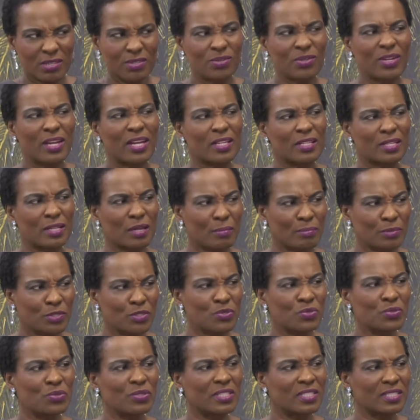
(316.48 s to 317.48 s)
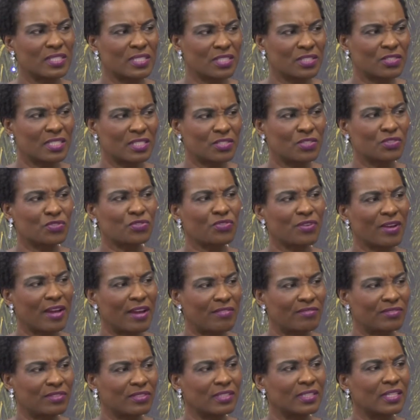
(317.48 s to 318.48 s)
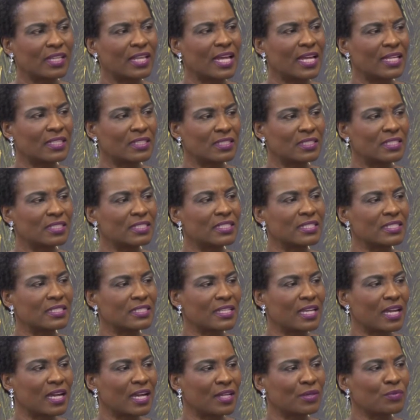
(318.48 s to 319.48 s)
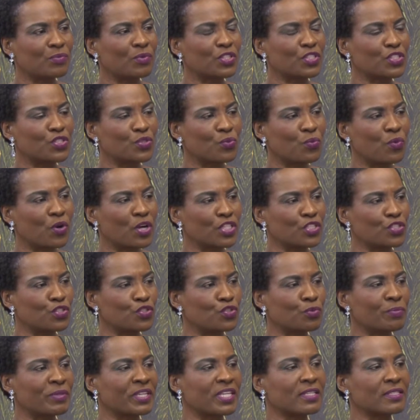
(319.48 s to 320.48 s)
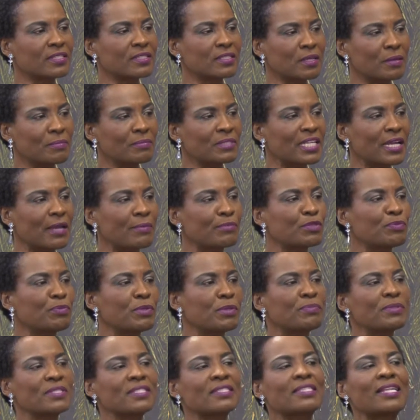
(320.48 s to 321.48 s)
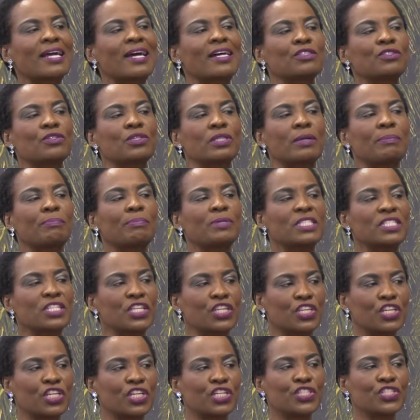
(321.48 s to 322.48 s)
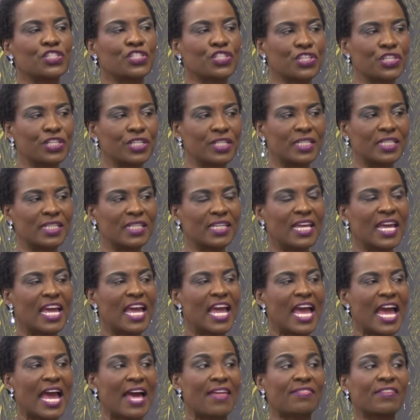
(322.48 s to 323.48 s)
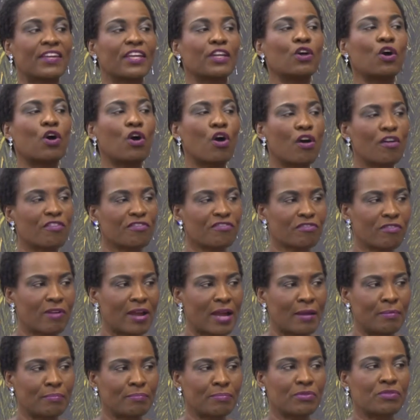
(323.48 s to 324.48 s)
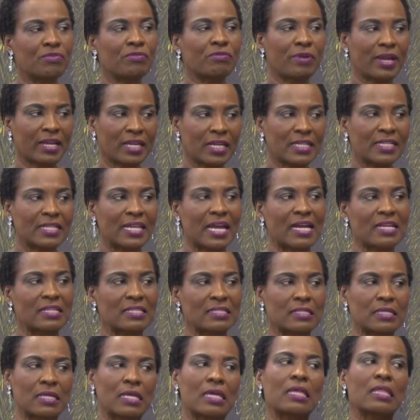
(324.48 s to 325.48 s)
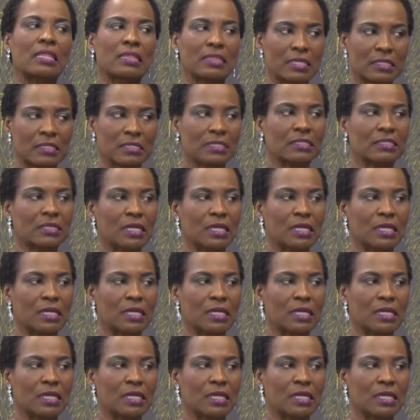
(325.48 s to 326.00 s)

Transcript: you got an opportunity to travel and to decide what you want to do, because sometimes people start on a particular journey and then off ramp, recognizing this is not